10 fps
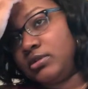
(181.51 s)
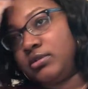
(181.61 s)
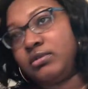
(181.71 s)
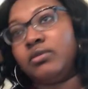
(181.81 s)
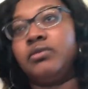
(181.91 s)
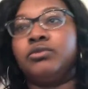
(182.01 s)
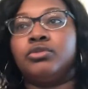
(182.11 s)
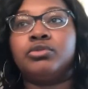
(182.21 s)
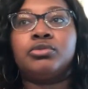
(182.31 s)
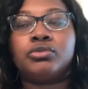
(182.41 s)

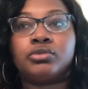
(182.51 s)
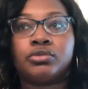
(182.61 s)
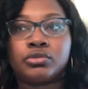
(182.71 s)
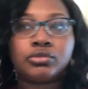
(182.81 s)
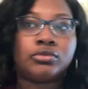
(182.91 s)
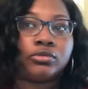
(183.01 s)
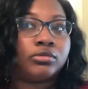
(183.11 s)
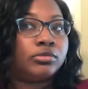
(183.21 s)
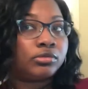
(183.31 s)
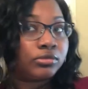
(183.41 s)

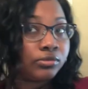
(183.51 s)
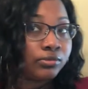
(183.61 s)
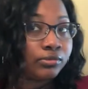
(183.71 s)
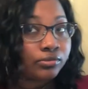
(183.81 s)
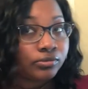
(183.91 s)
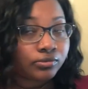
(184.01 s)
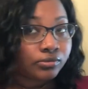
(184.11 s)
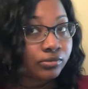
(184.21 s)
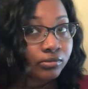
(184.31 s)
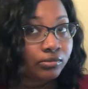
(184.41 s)

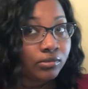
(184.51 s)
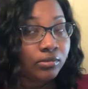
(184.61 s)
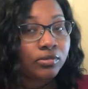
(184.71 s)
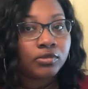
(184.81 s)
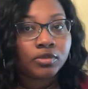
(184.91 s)
(no one is talking)